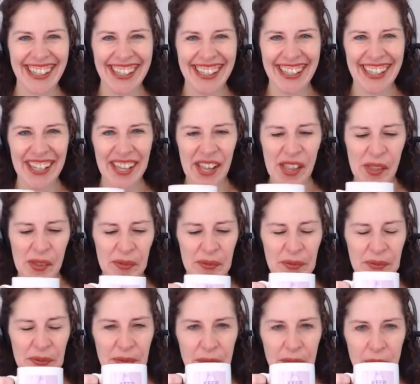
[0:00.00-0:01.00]

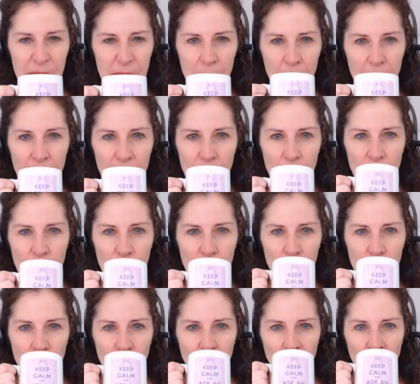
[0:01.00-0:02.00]

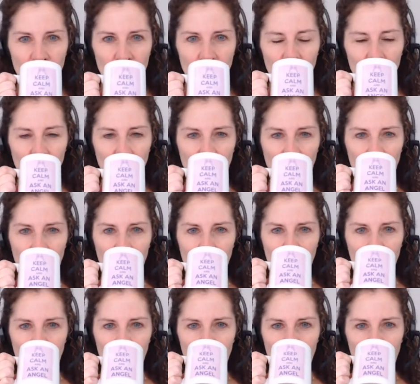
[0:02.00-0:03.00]

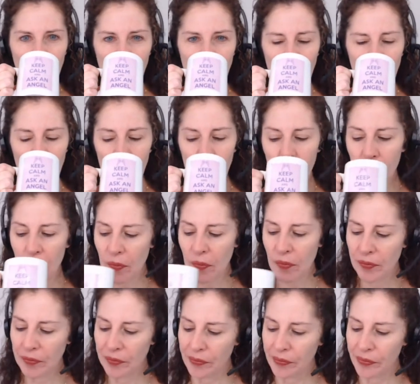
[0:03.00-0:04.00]

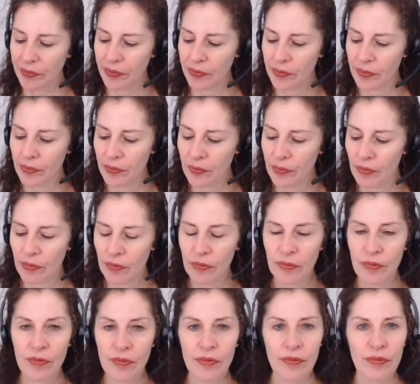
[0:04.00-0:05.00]

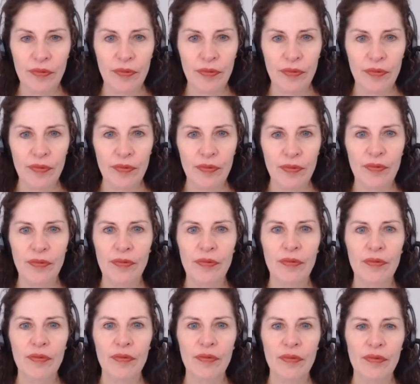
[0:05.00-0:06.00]

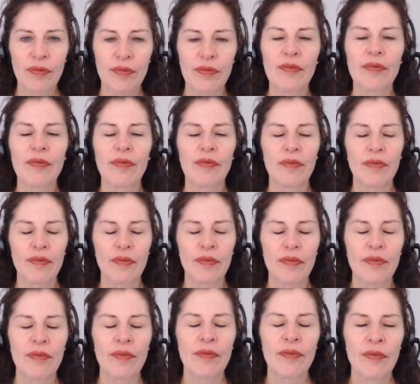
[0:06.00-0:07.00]

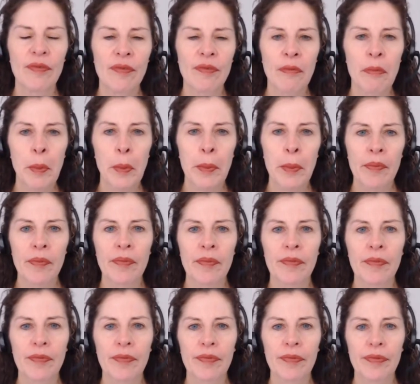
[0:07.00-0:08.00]
(silent)